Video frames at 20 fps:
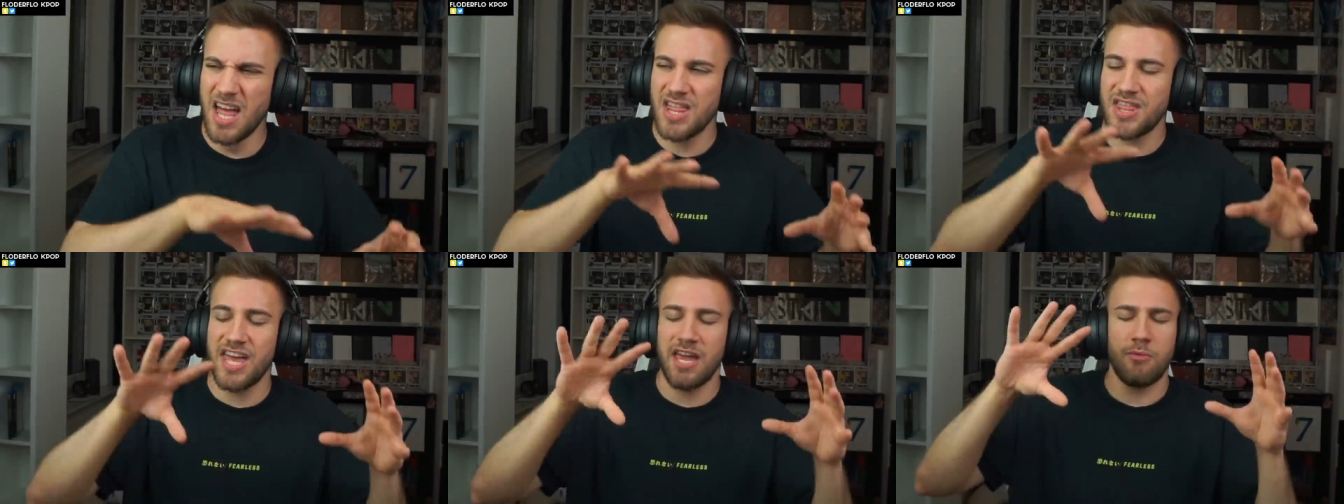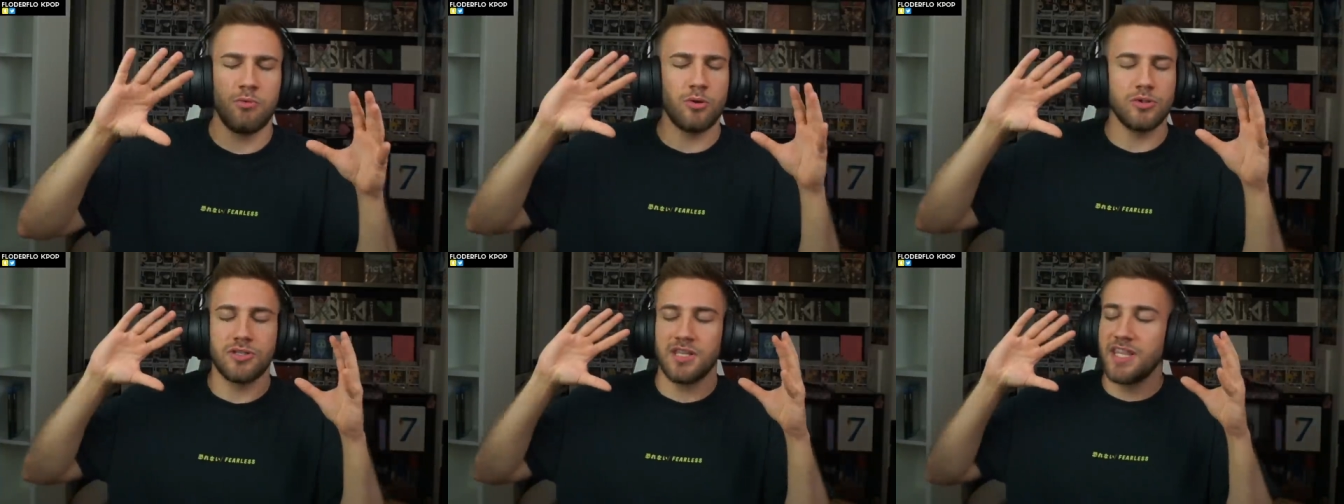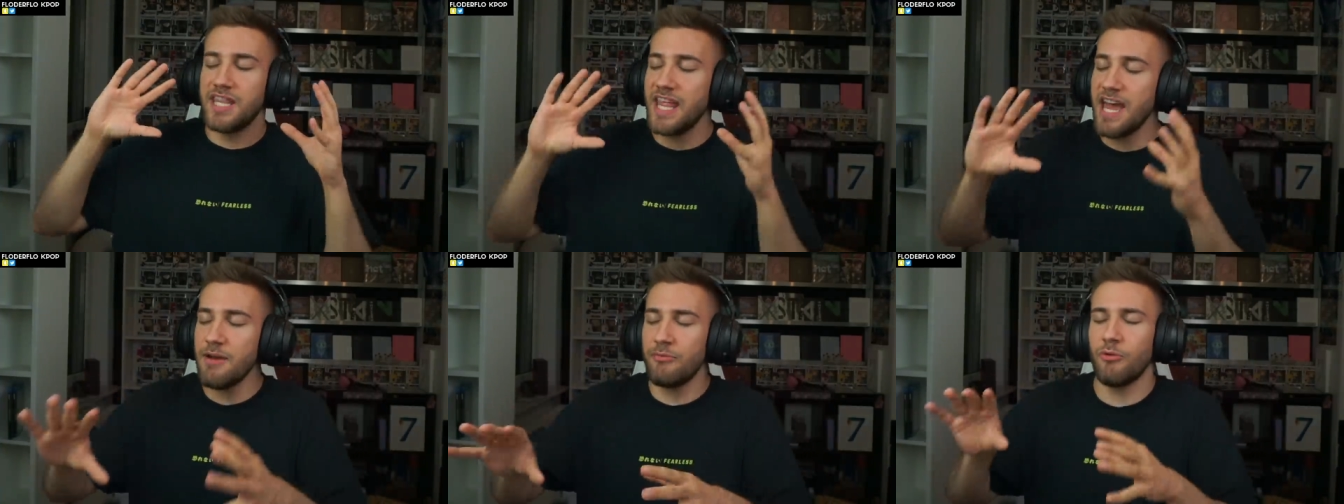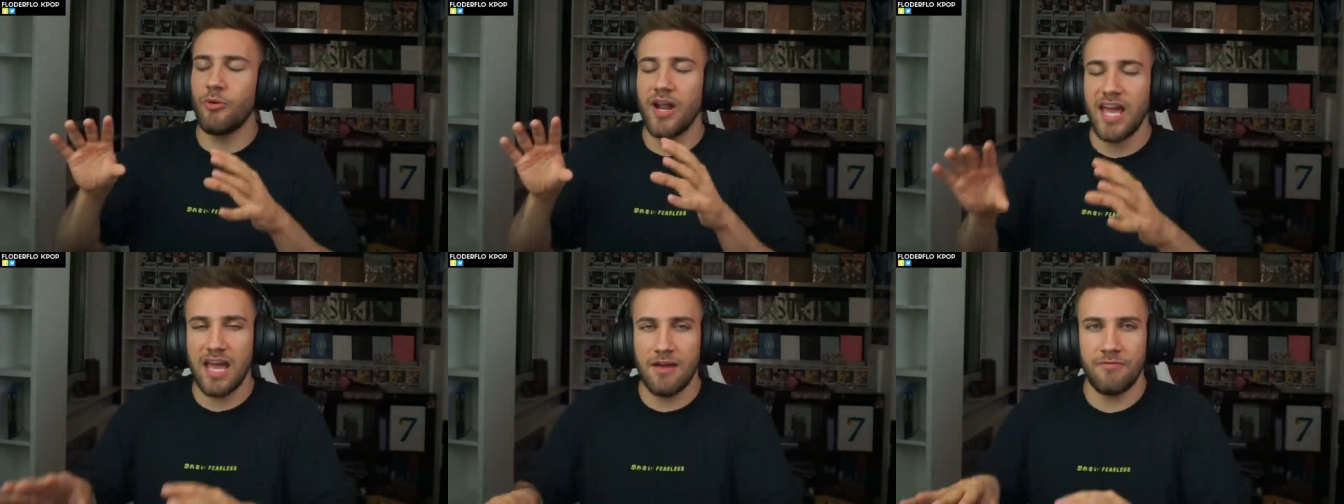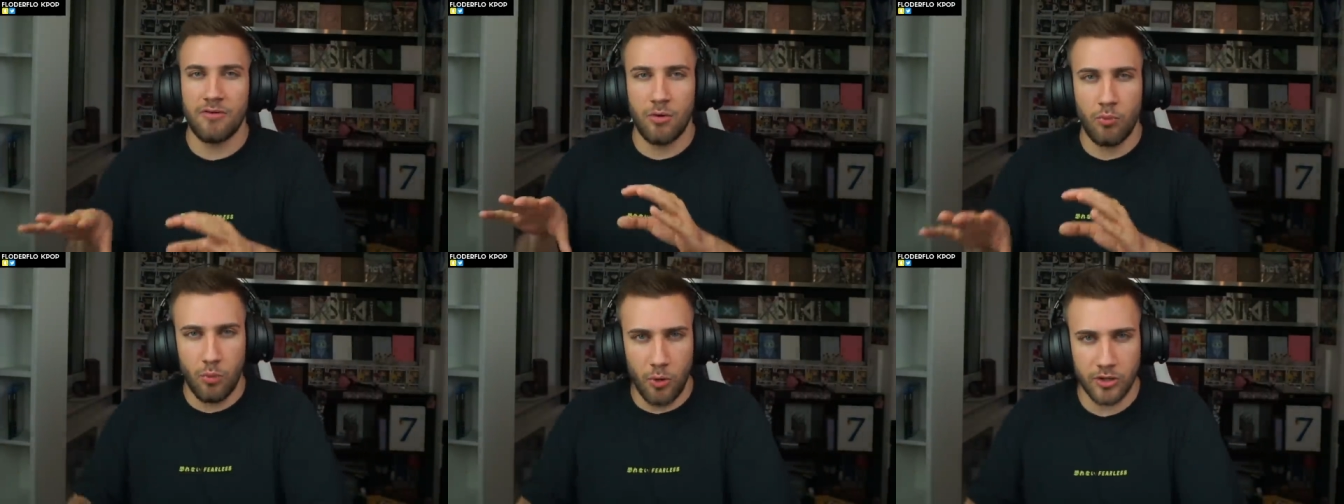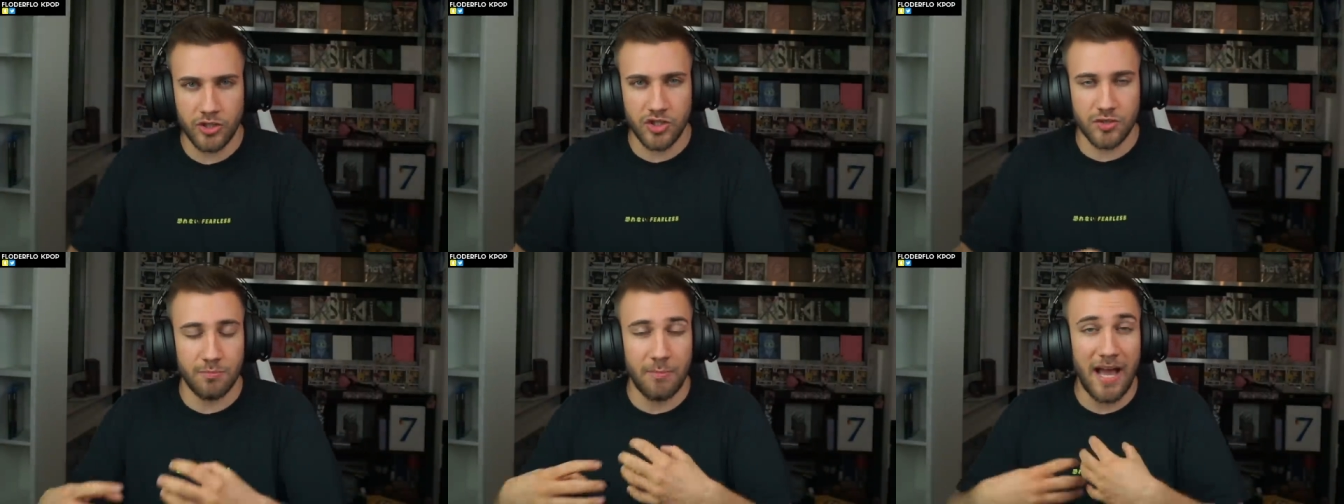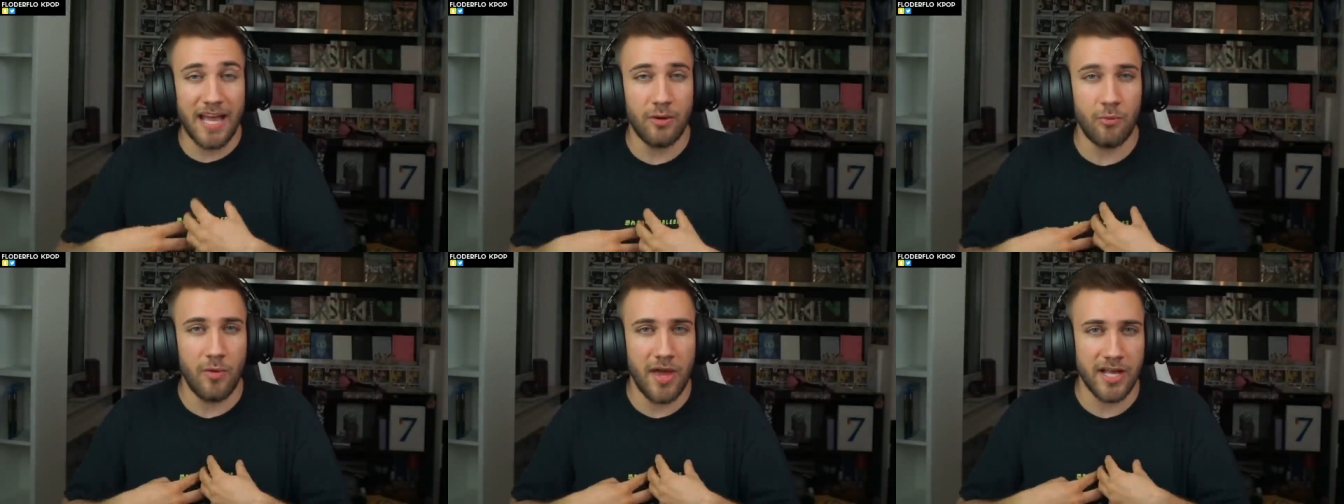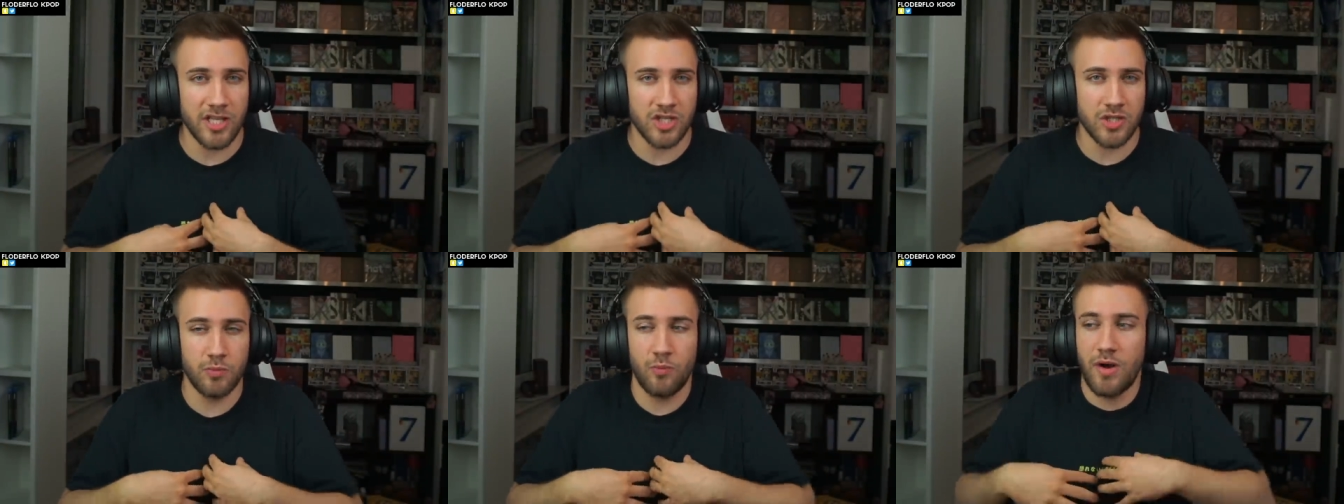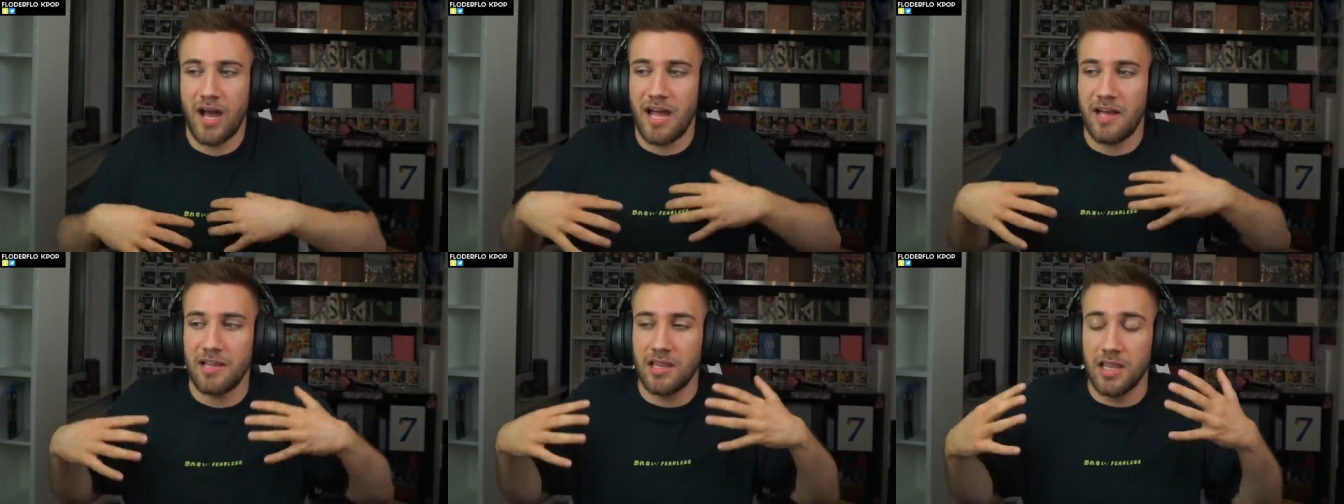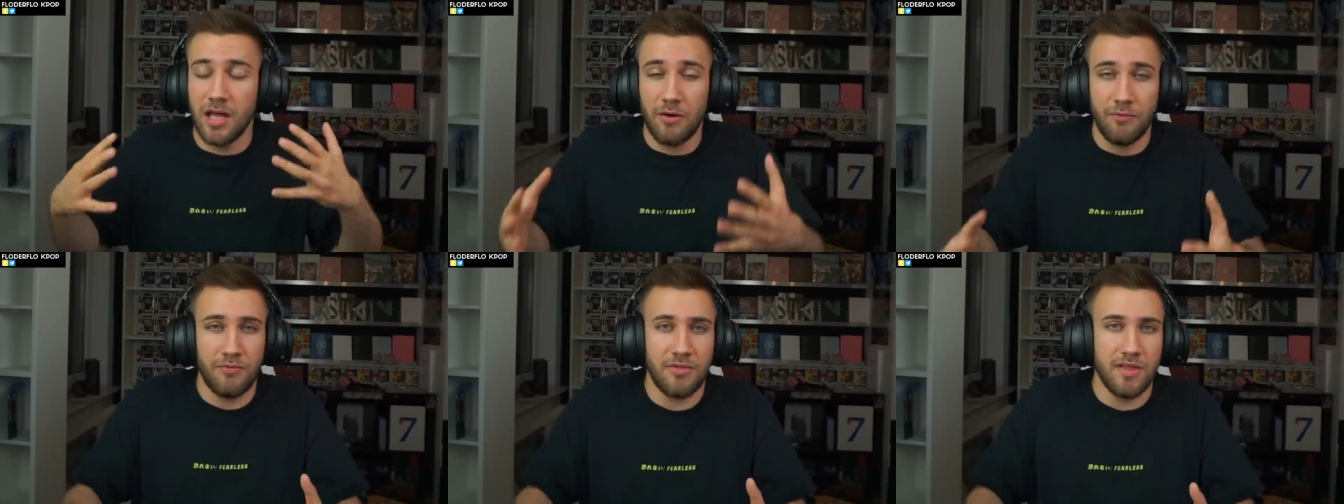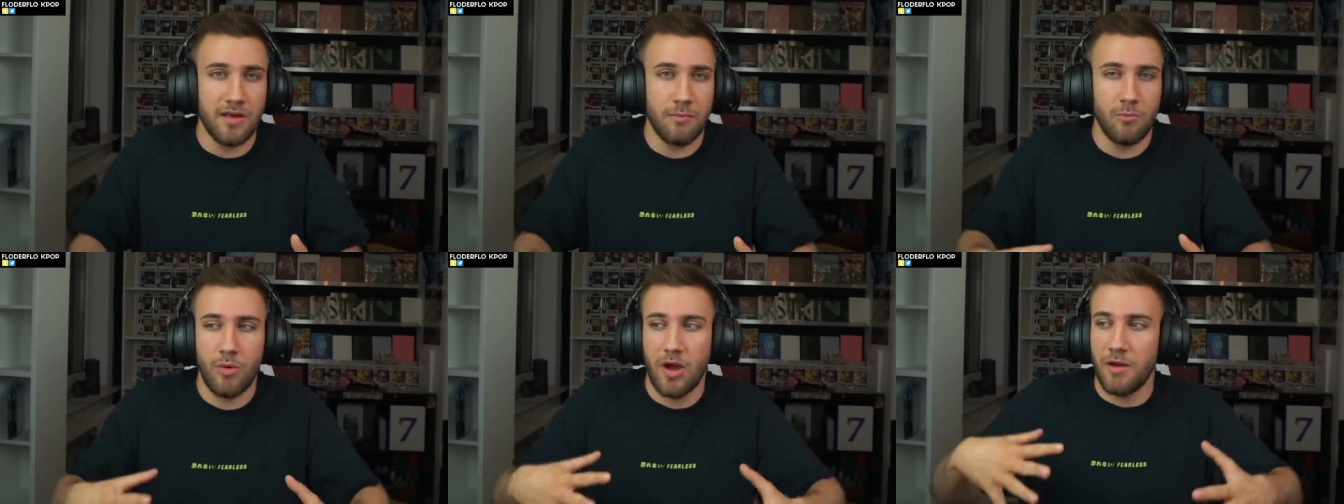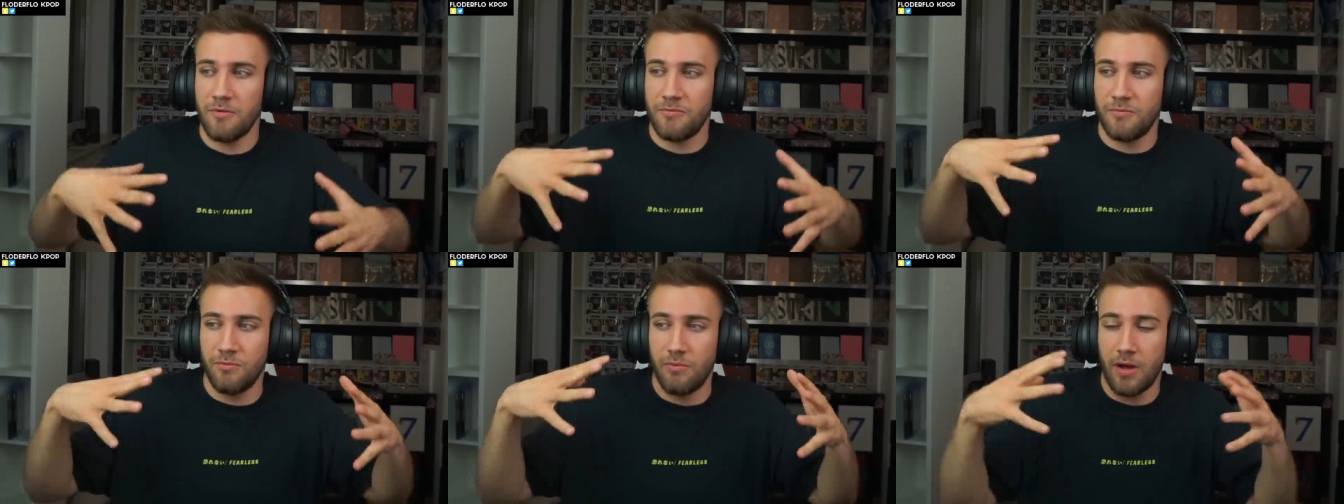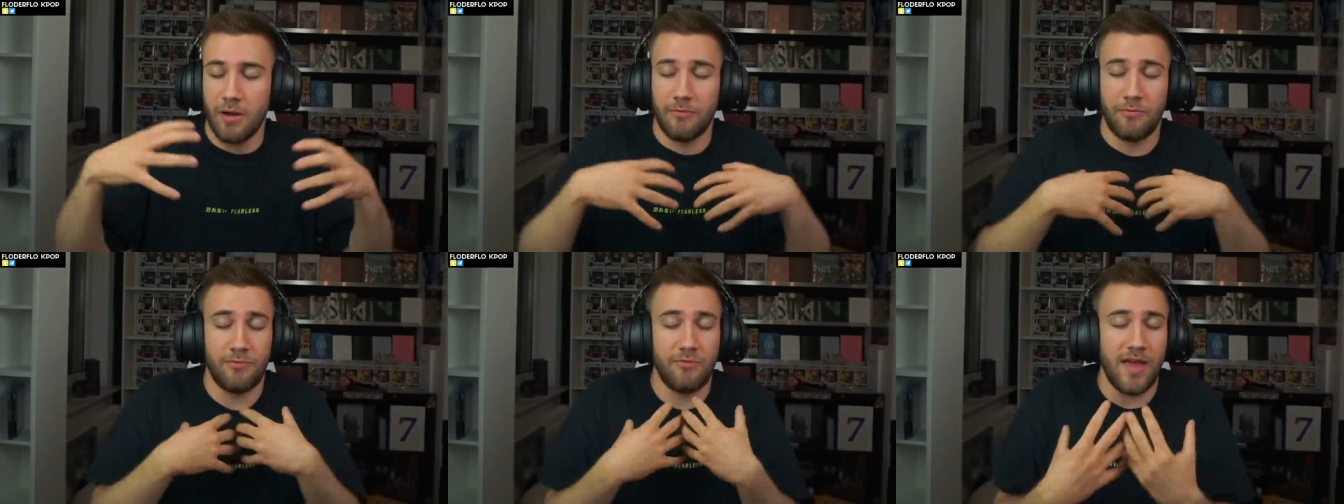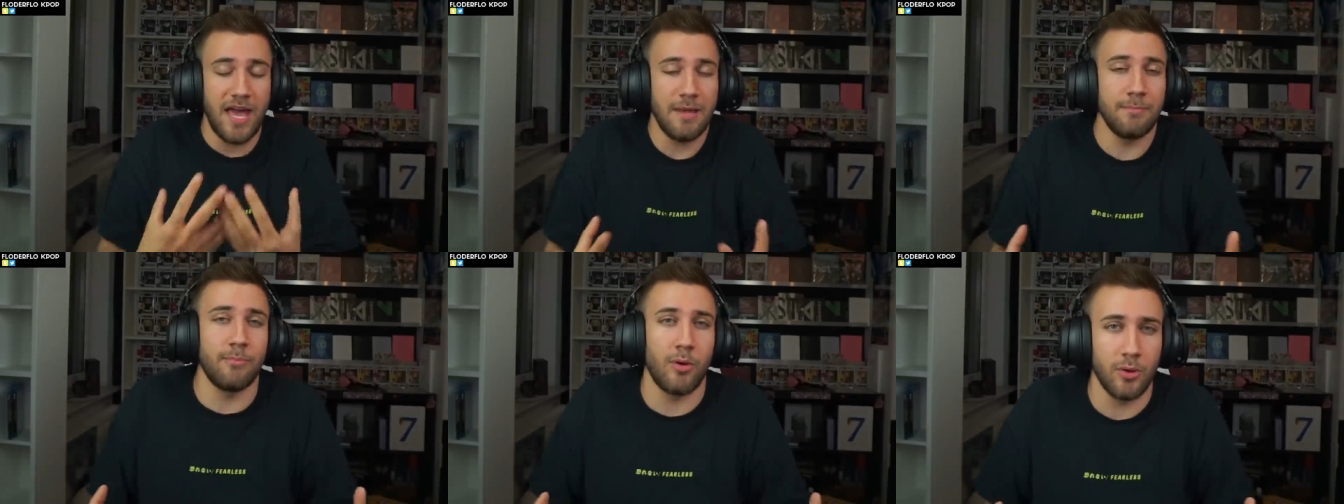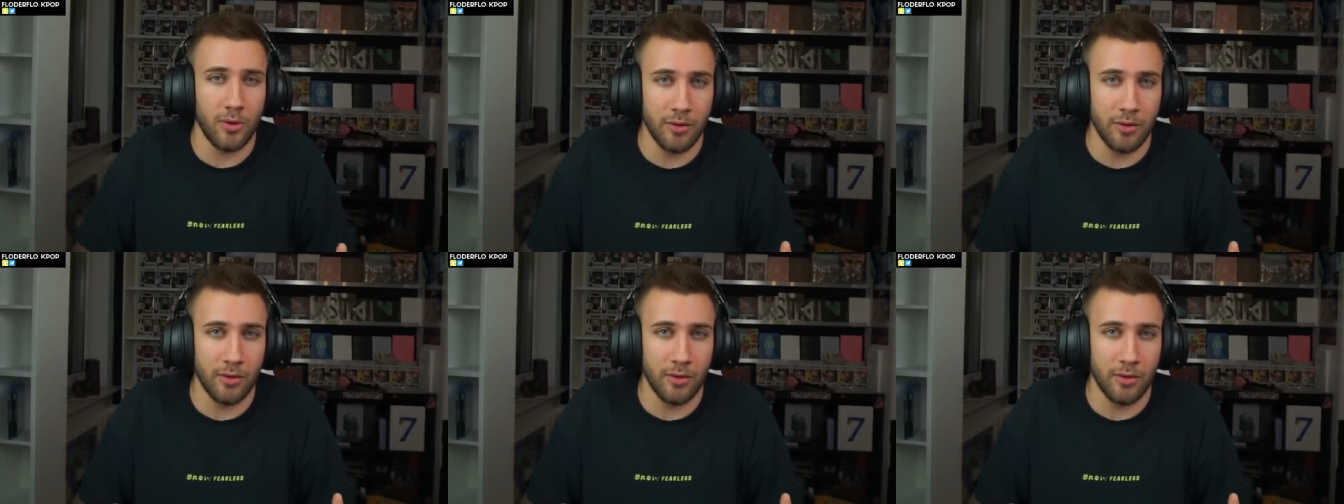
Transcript: they would never ever watch my reaction where I love them, where I fanboy